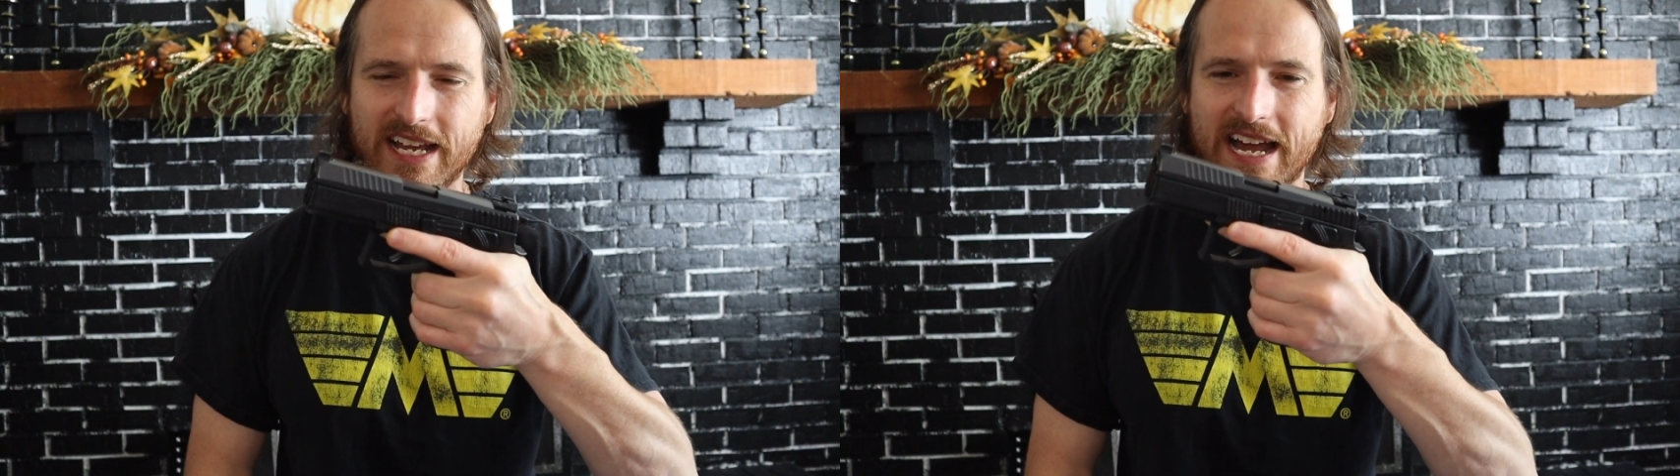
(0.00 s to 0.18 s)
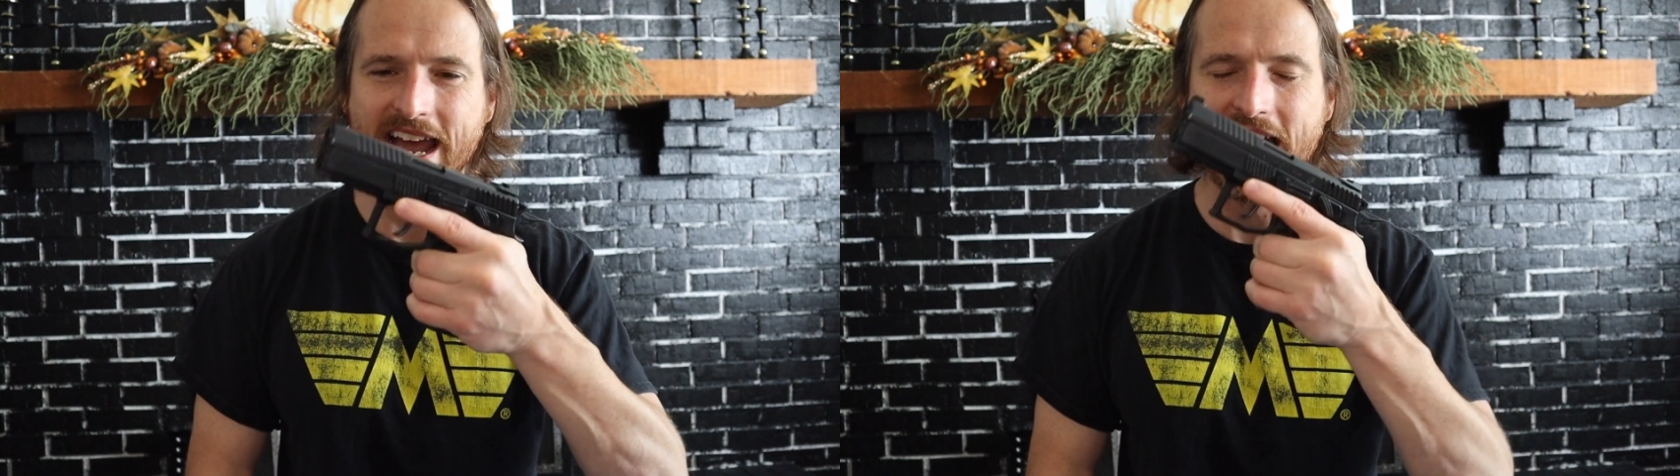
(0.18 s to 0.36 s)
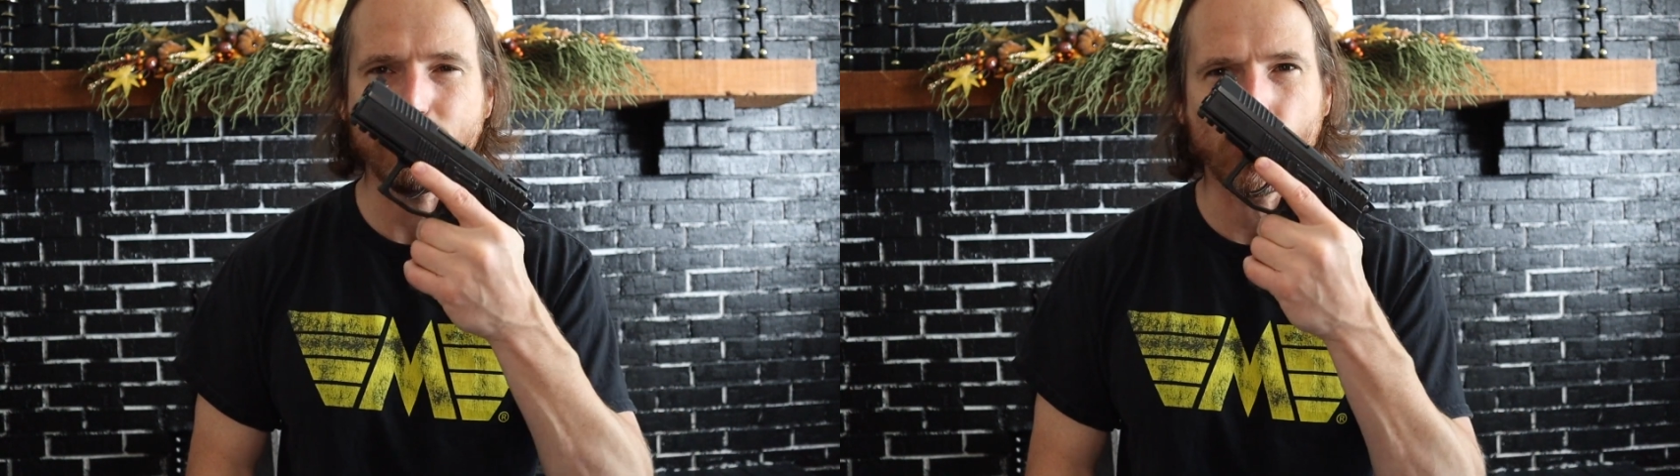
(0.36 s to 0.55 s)
I
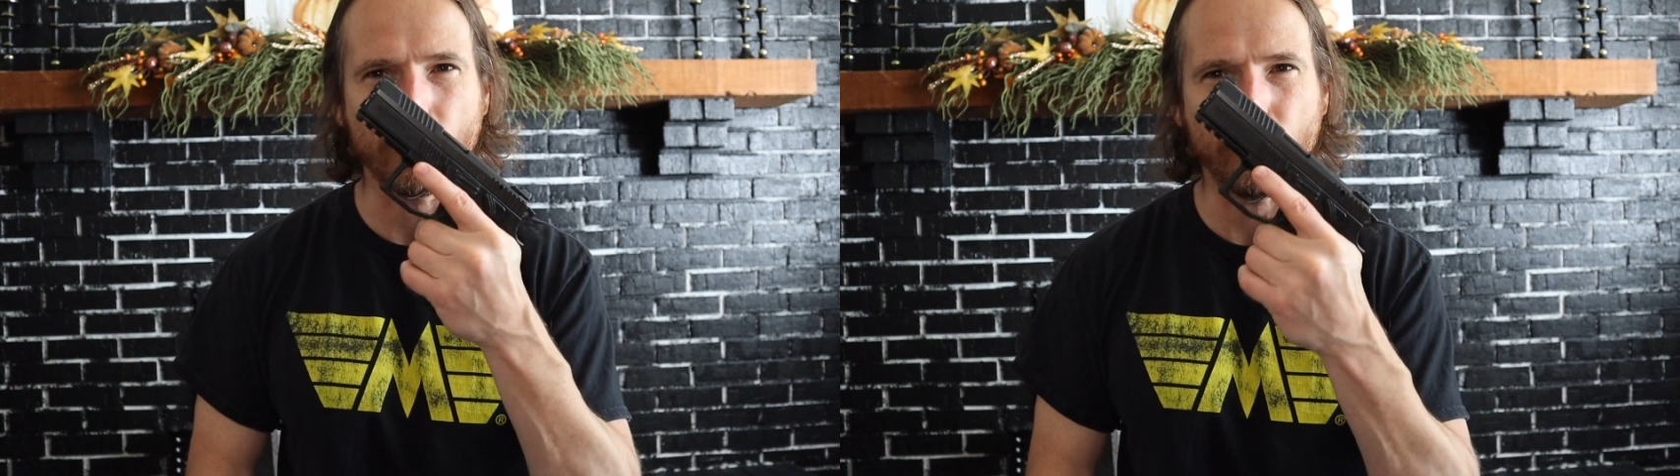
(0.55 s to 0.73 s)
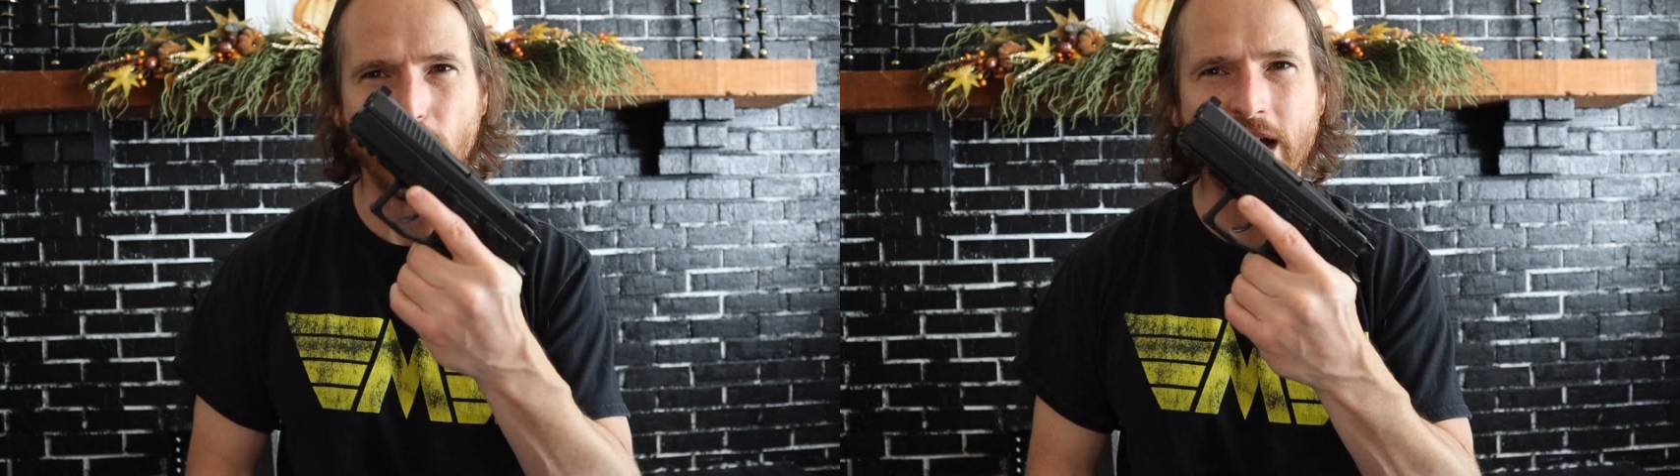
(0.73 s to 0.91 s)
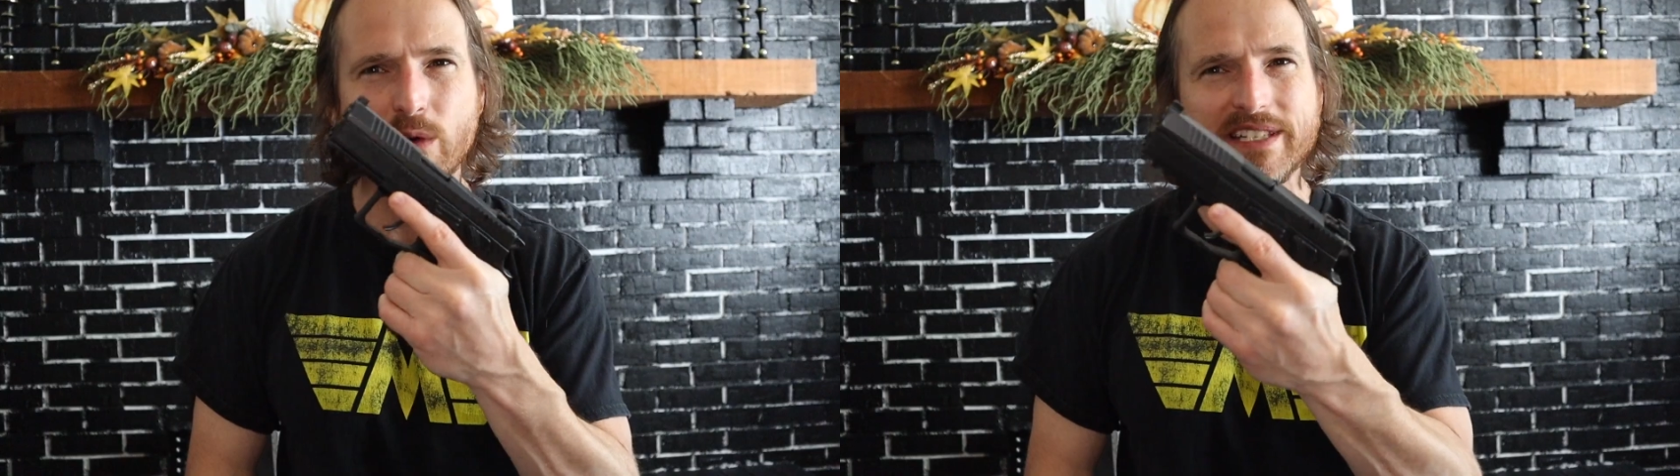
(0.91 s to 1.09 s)

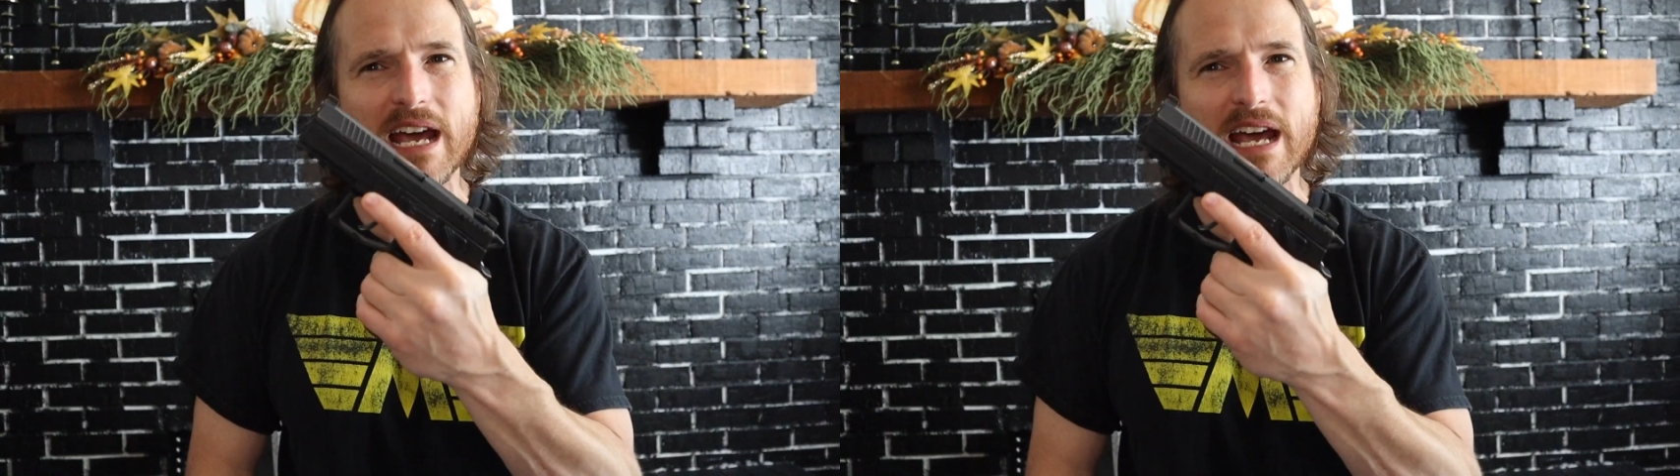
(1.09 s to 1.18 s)
always